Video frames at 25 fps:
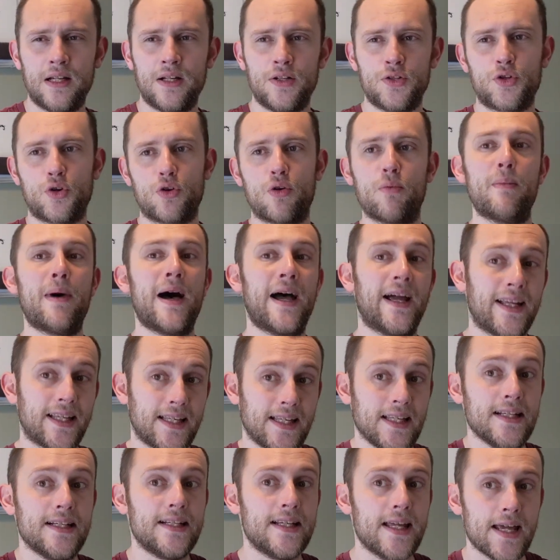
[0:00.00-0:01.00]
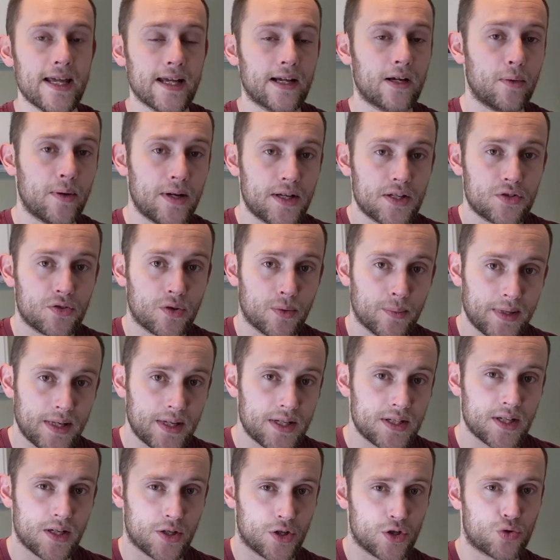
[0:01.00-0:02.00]
sort of my key takeaways from
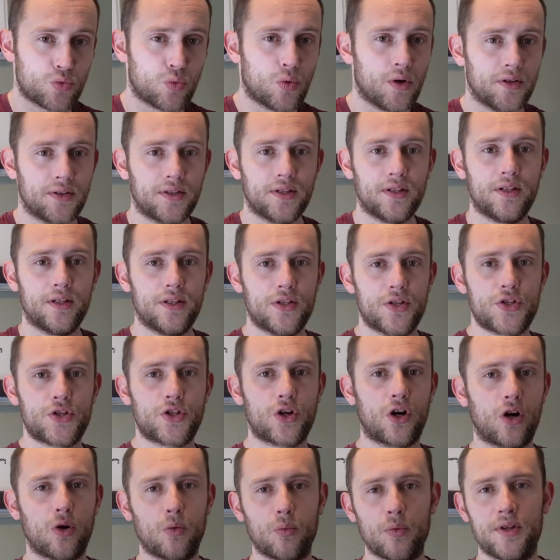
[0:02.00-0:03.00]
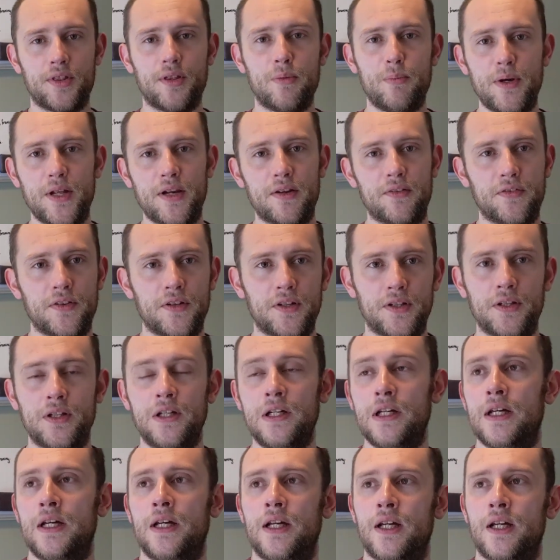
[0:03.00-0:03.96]
this, I just wanted to start with a bit of a